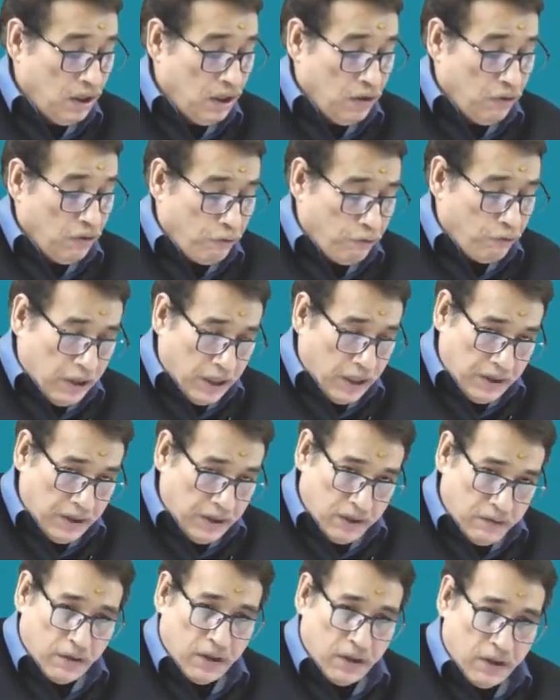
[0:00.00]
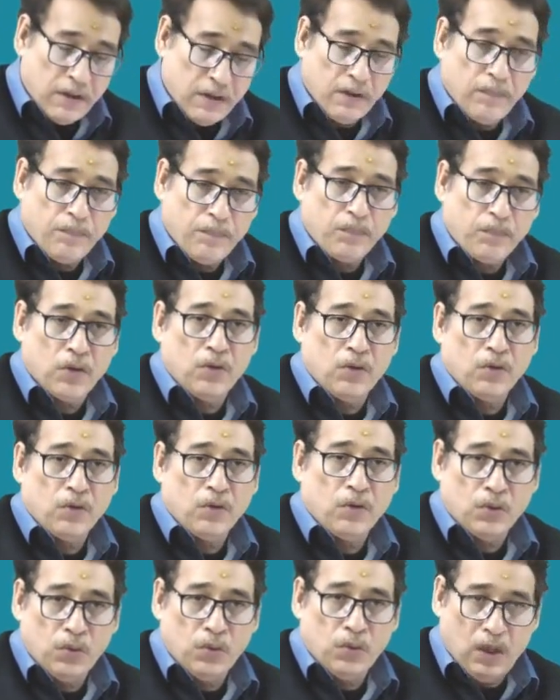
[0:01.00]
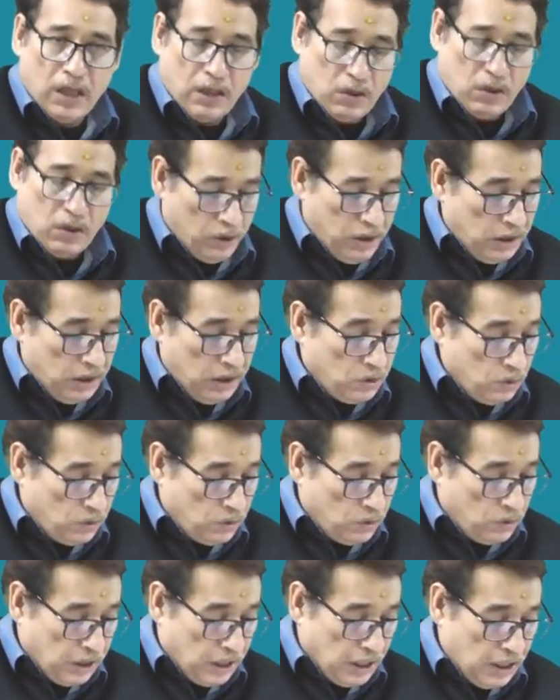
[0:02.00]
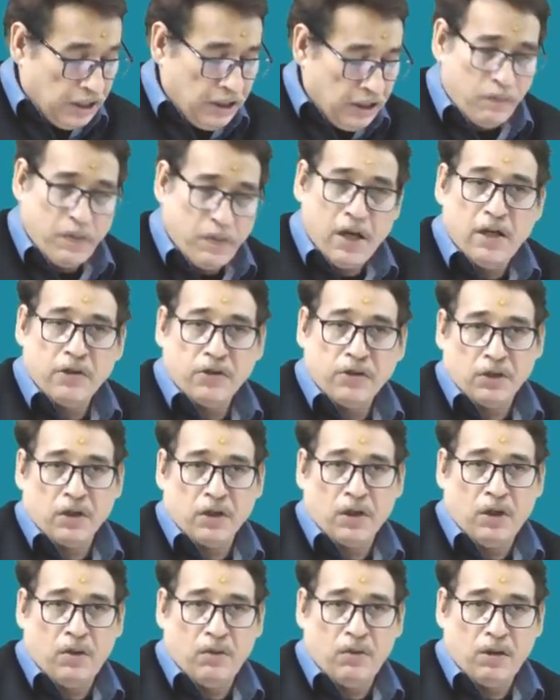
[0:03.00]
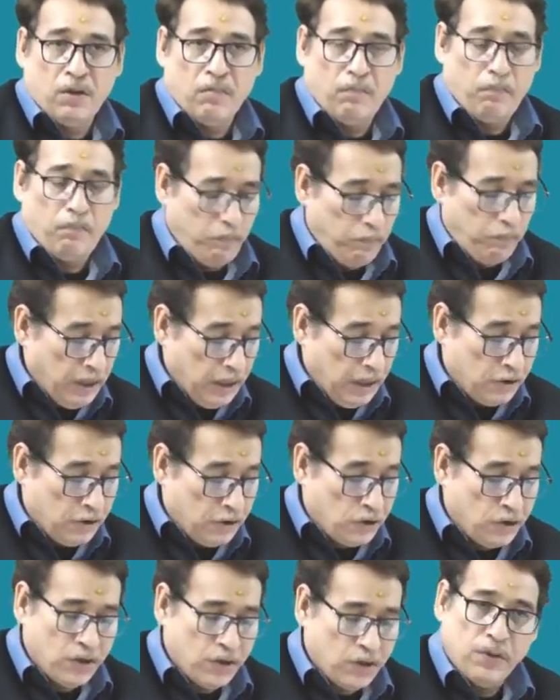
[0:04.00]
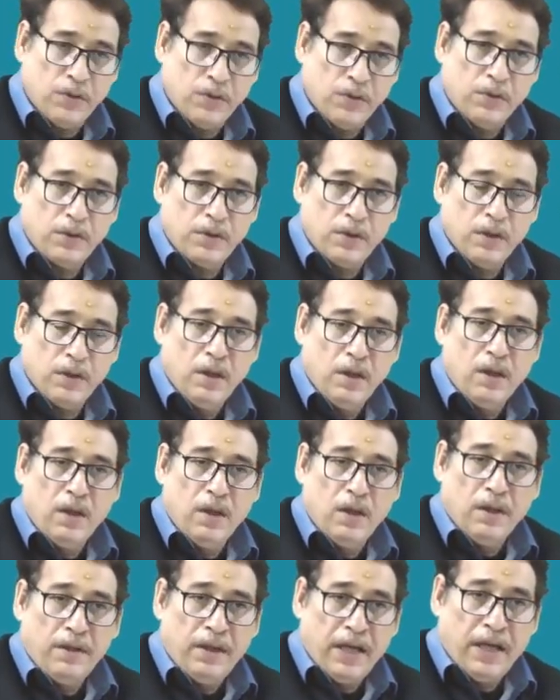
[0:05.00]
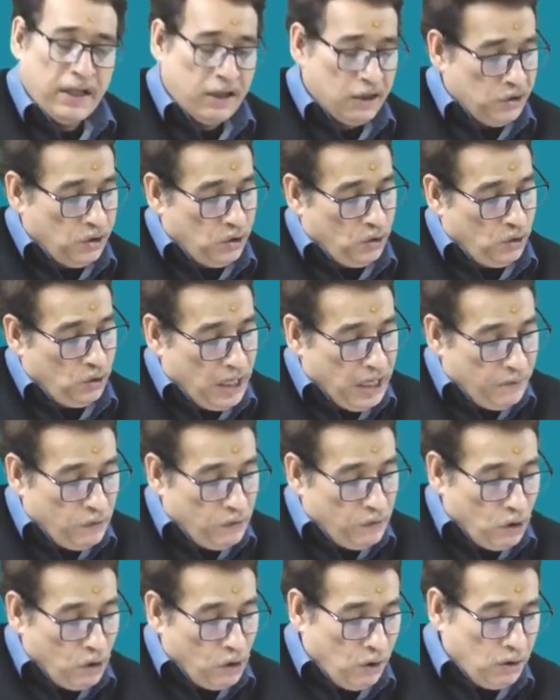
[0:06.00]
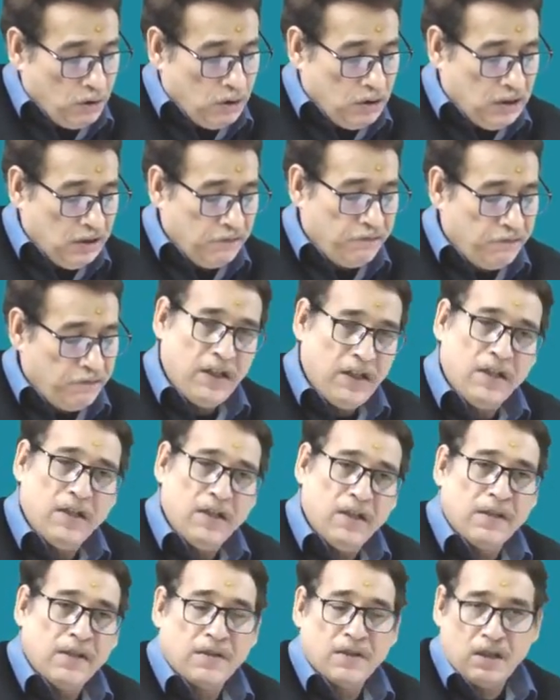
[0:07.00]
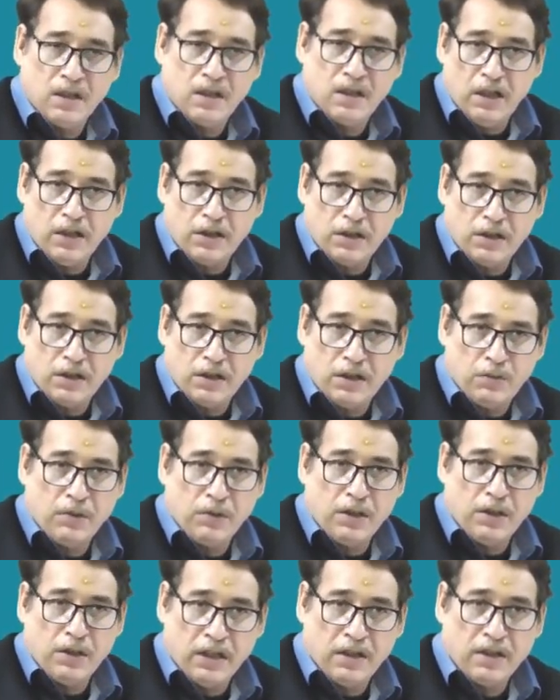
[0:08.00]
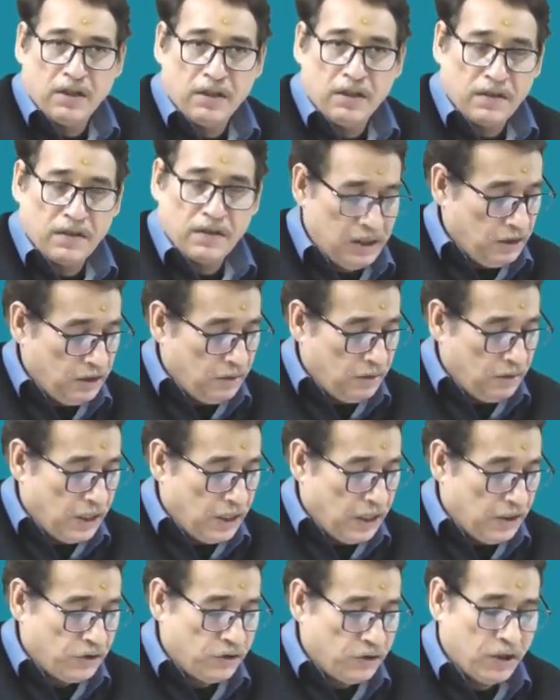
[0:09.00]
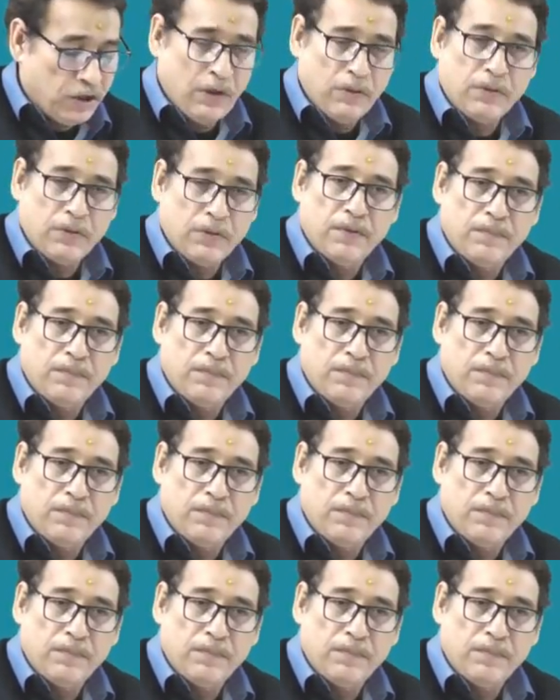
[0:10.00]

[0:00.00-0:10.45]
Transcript: Whenever you are going to tally branch account, make sure that you have all the figures related to debtors in the branch account.